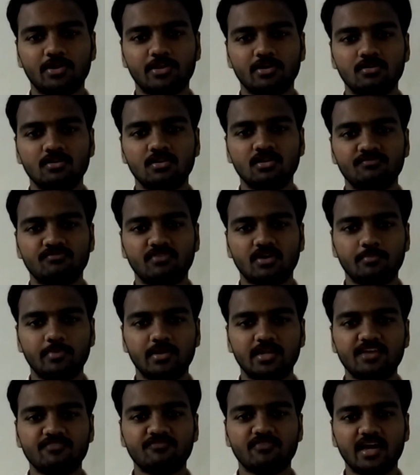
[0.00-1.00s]
module for
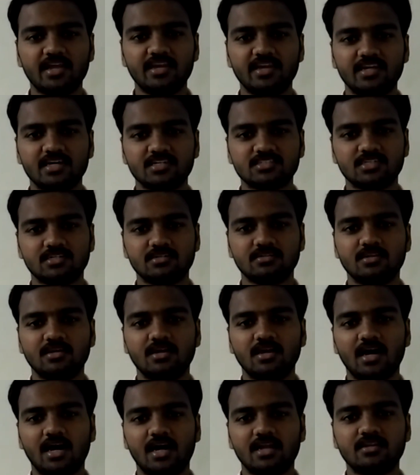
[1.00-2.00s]
better fire detection
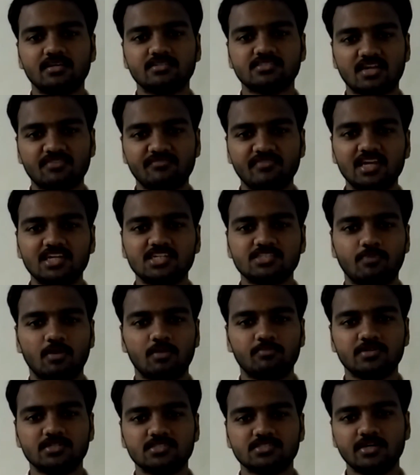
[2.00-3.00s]
and surveillance
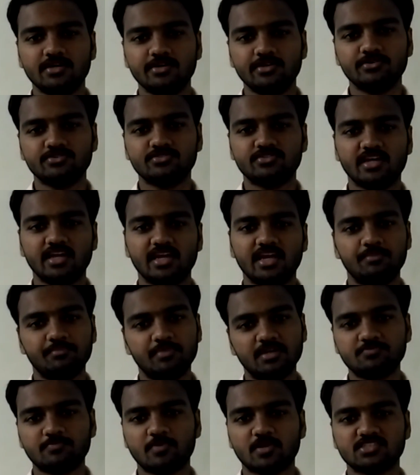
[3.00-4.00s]
purpose using
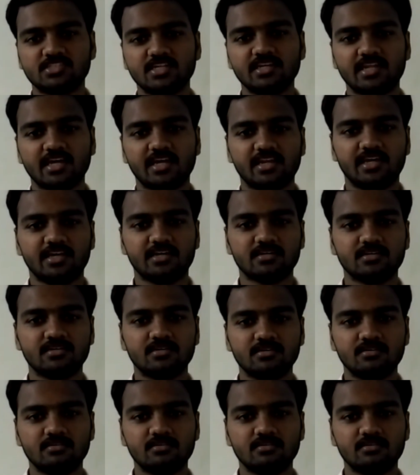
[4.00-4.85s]
image processing technique.